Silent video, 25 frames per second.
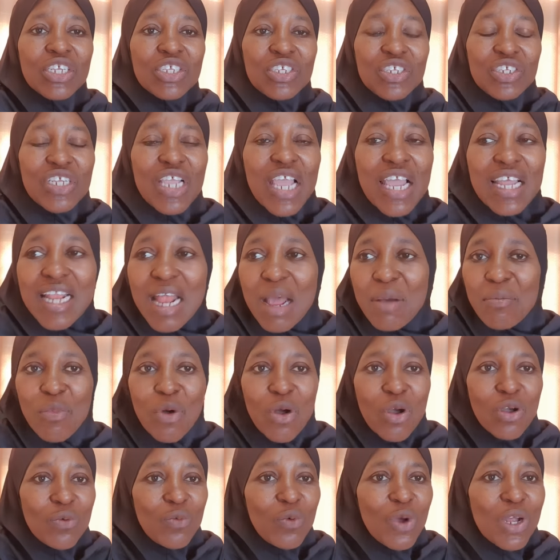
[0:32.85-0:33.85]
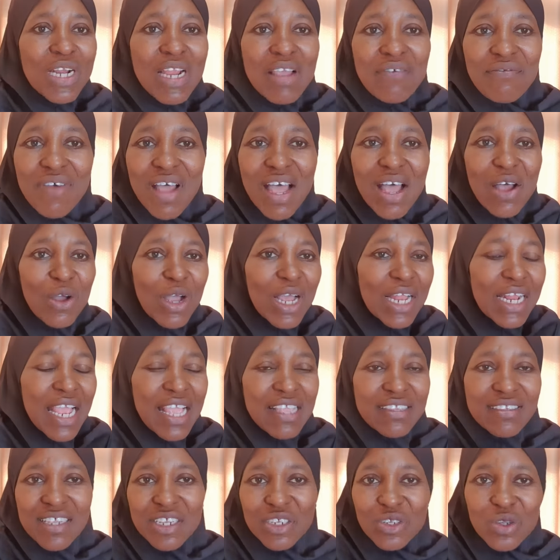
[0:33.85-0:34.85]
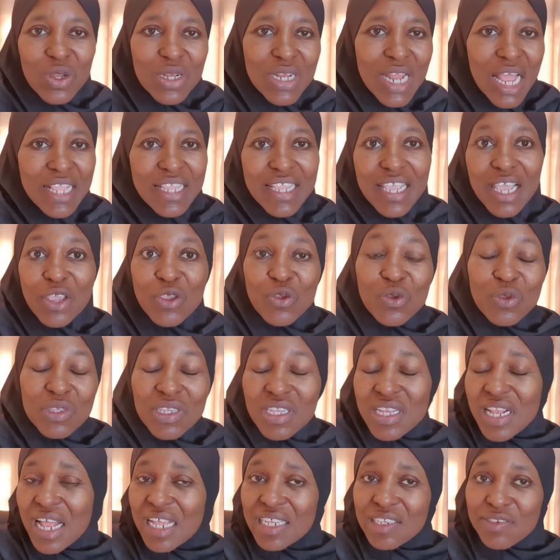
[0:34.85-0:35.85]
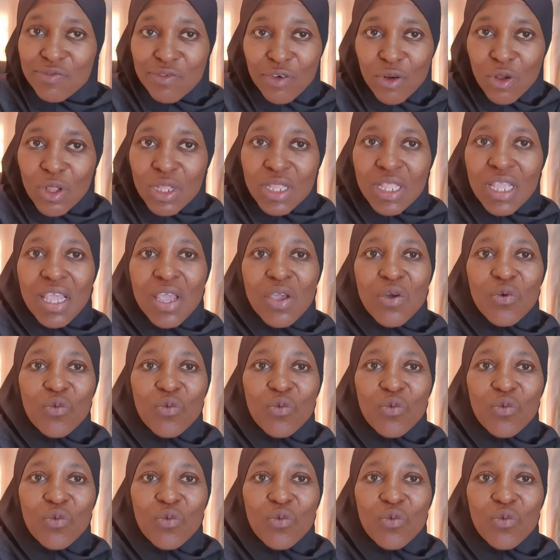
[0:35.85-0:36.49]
shared among whatever organization that they're using as front,